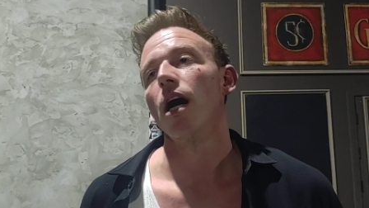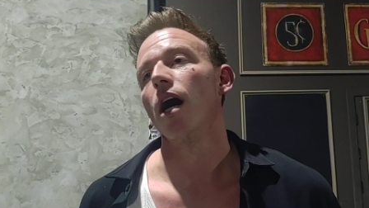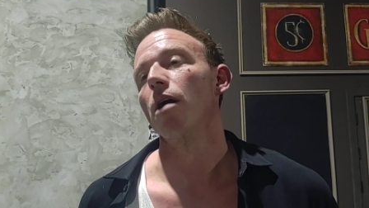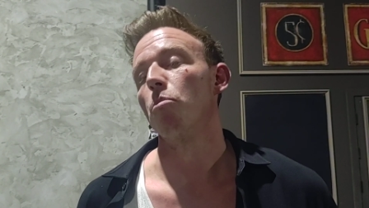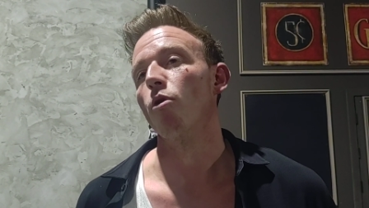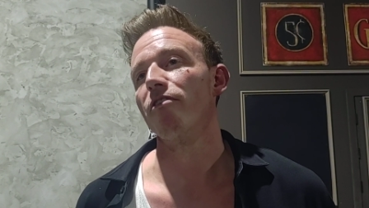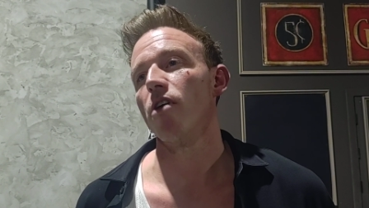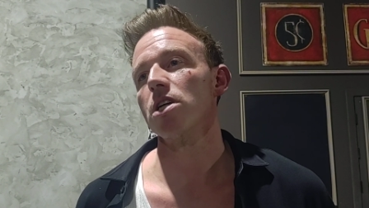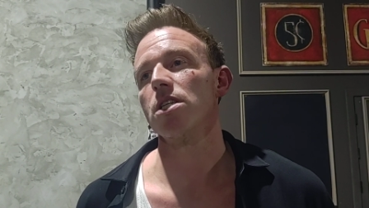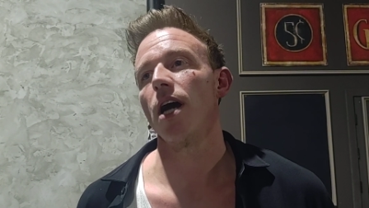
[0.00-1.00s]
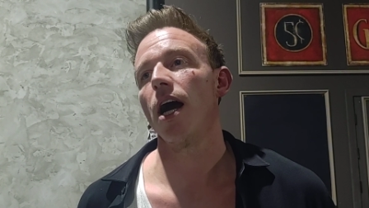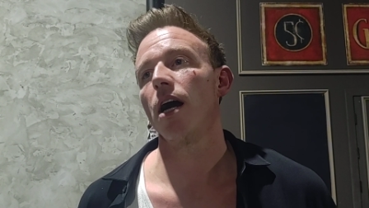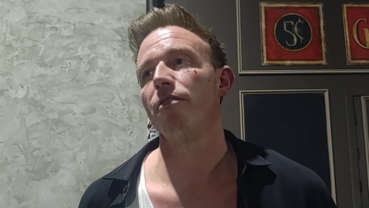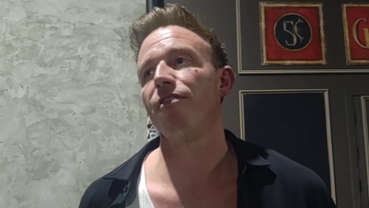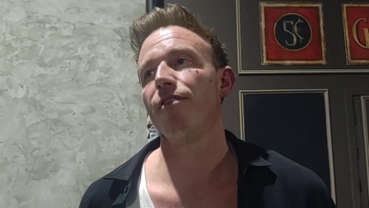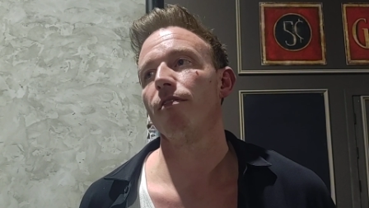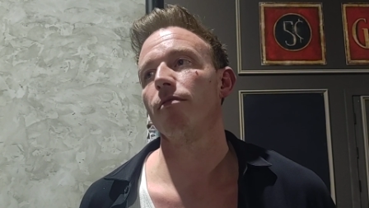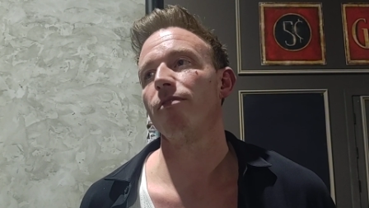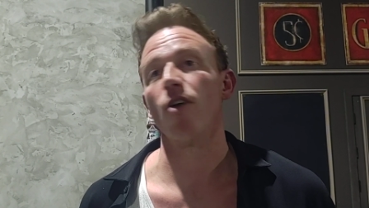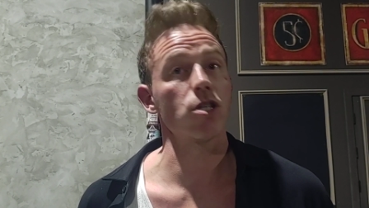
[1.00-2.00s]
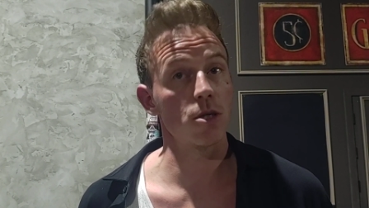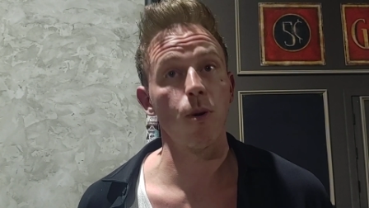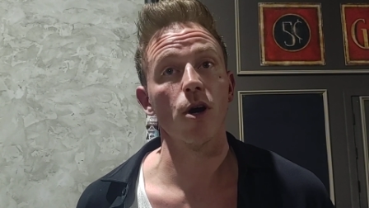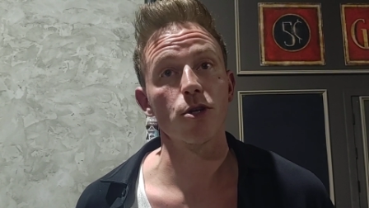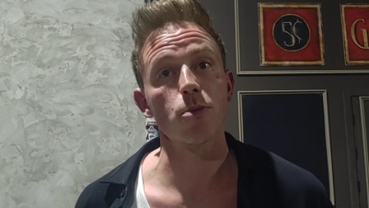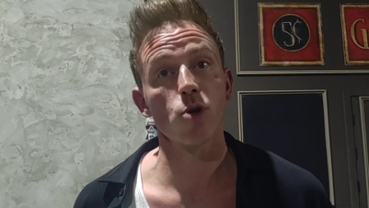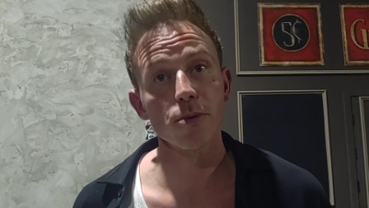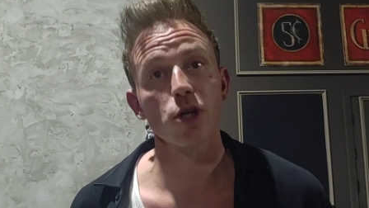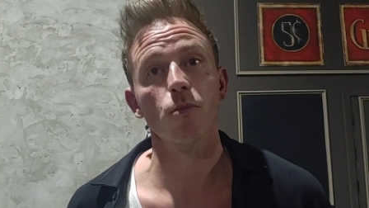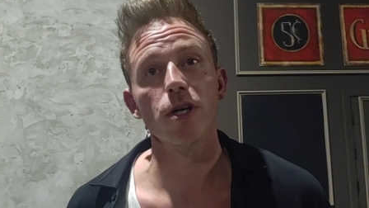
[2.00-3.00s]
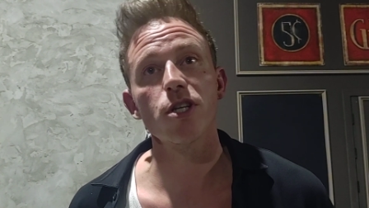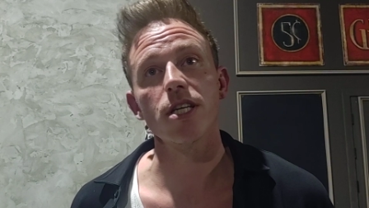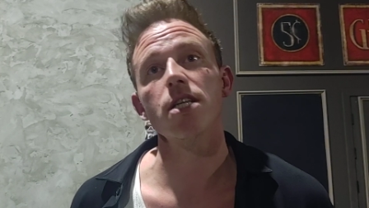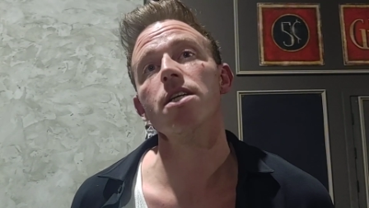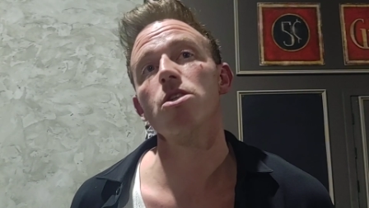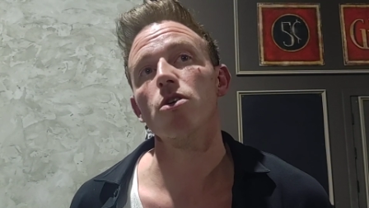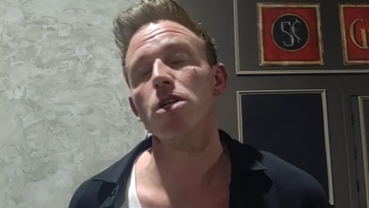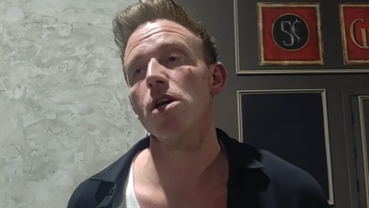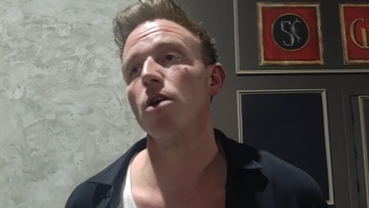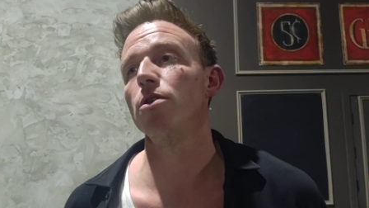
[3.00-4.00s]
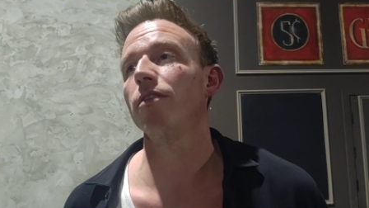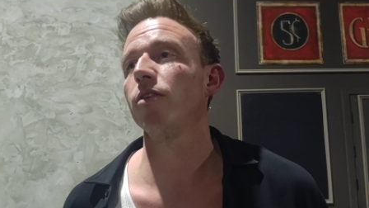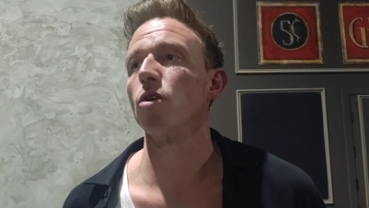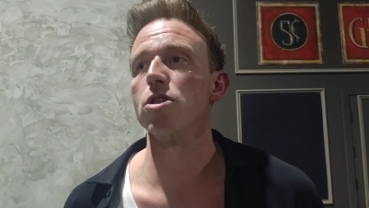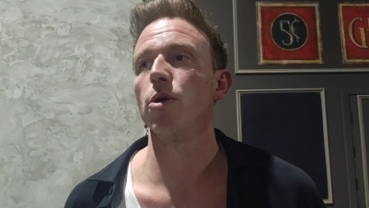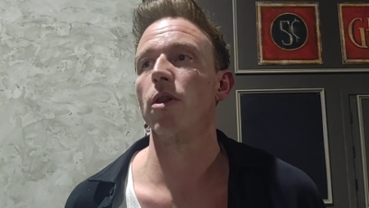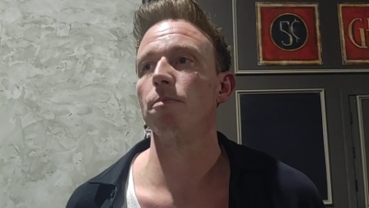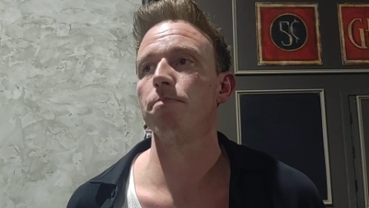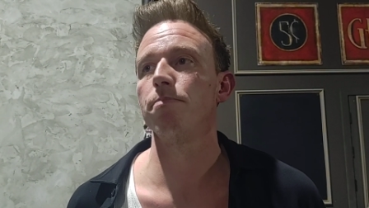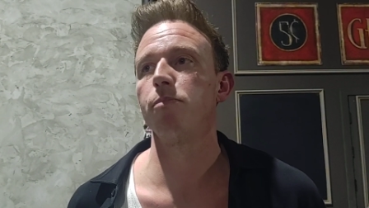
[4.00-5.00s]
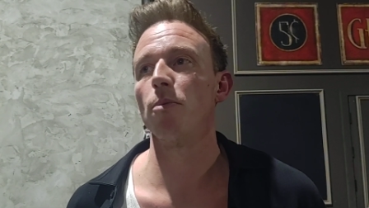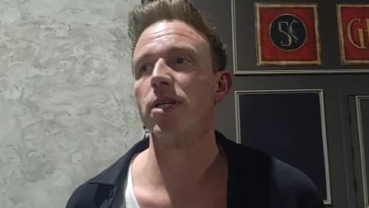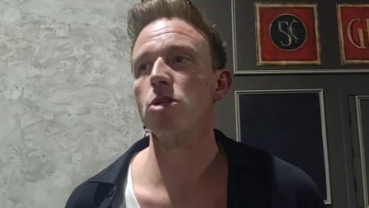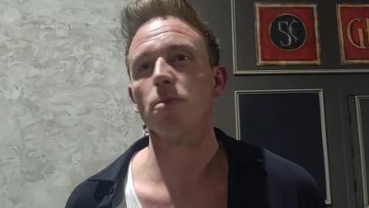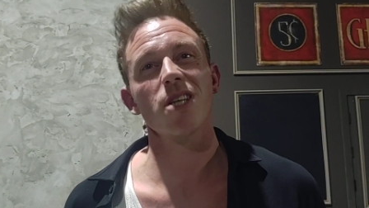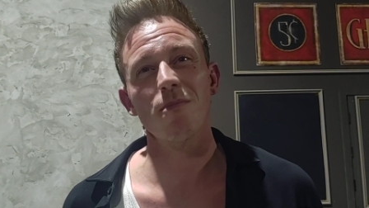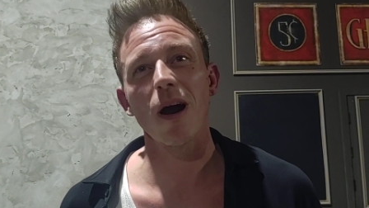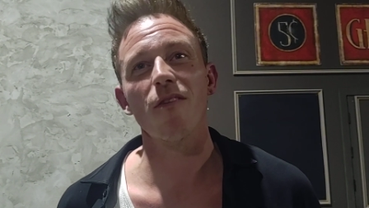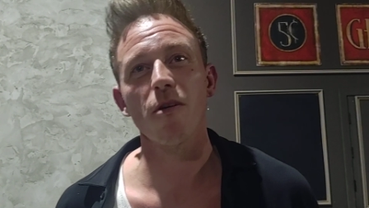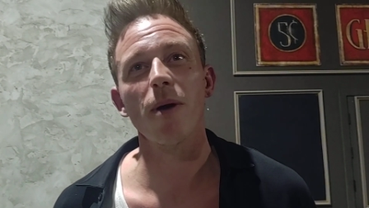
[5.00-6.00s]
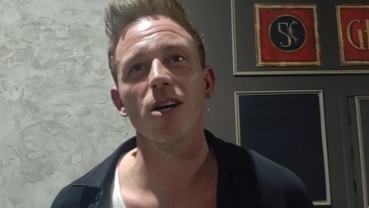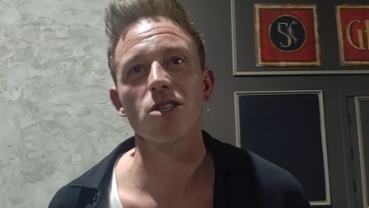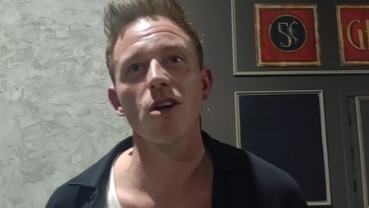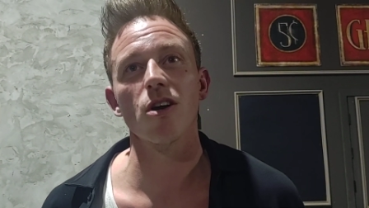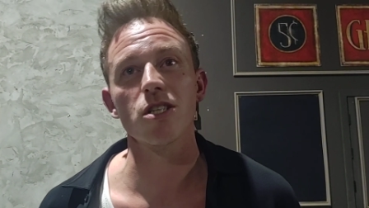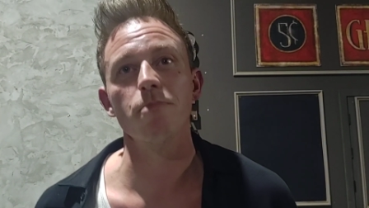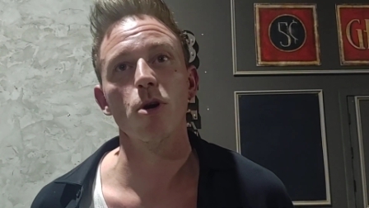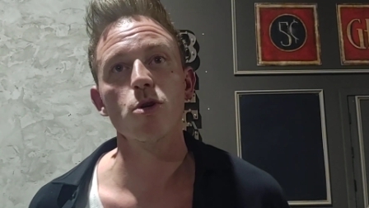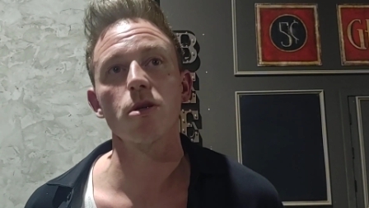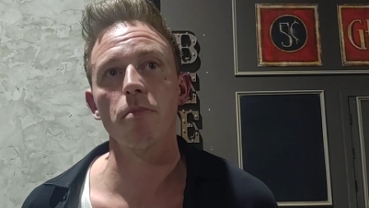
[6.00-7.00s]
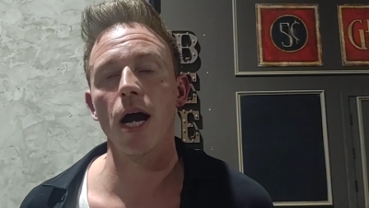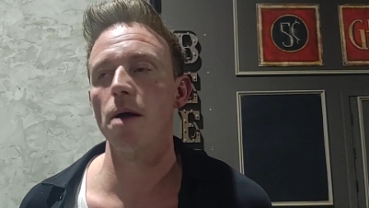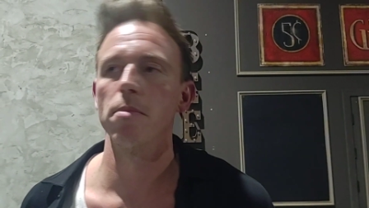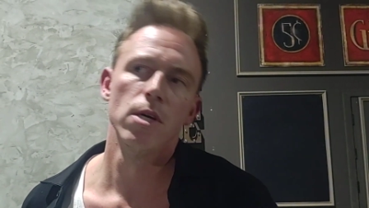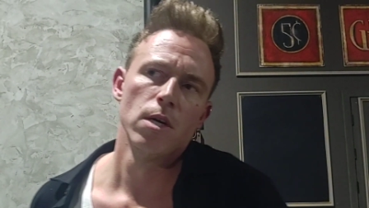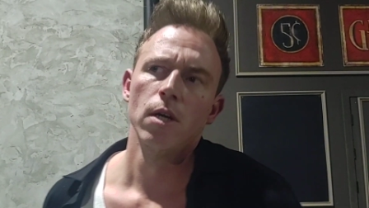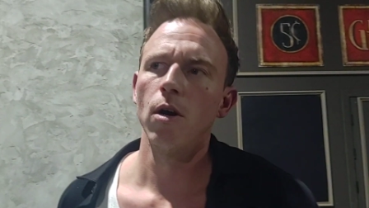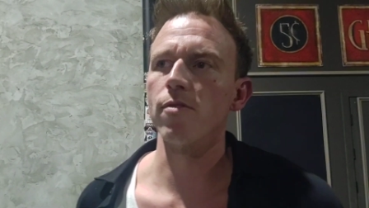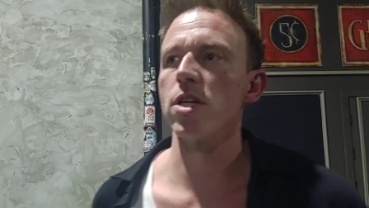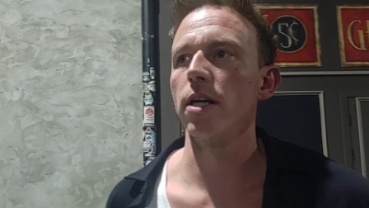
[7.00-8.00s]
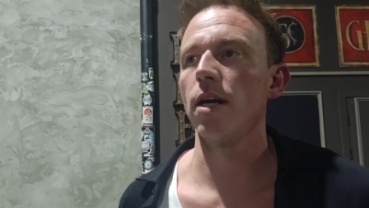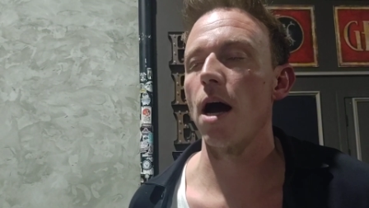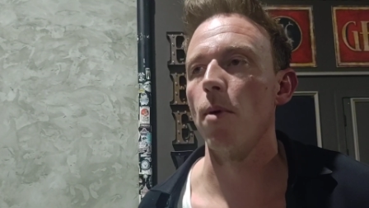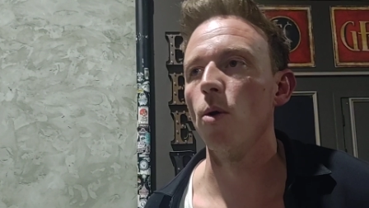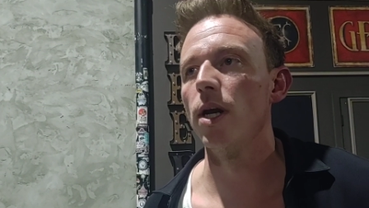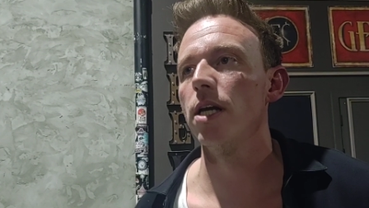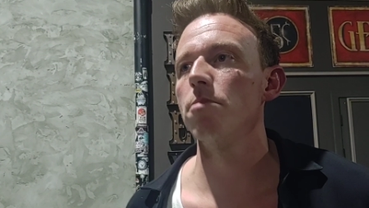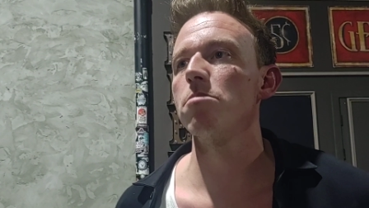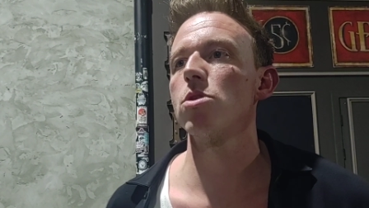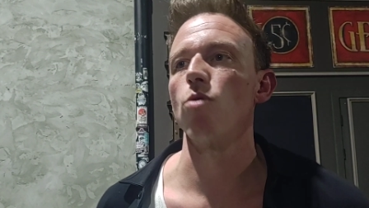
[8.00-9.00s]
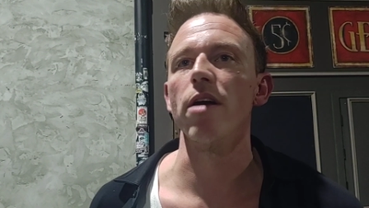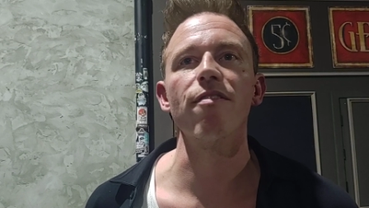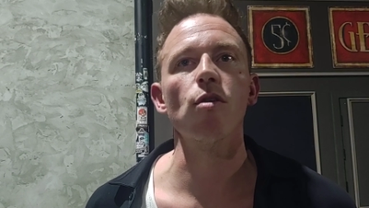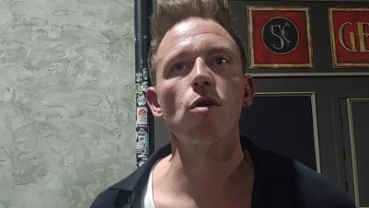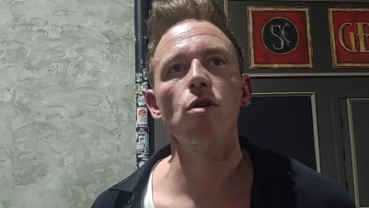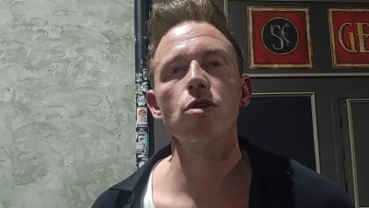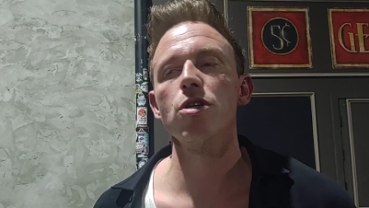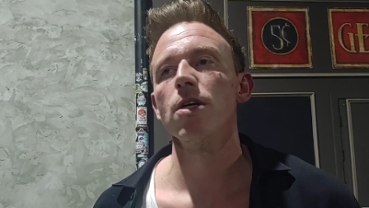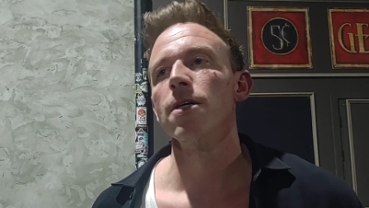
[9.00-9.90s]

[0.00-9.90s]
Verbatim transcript: Uh, important for us to have fighters party subscription, which this is on DAZN. You've got two of the probably top ten pound for pound stars in Boots and Bam. see Amo Williams, Ray Ford.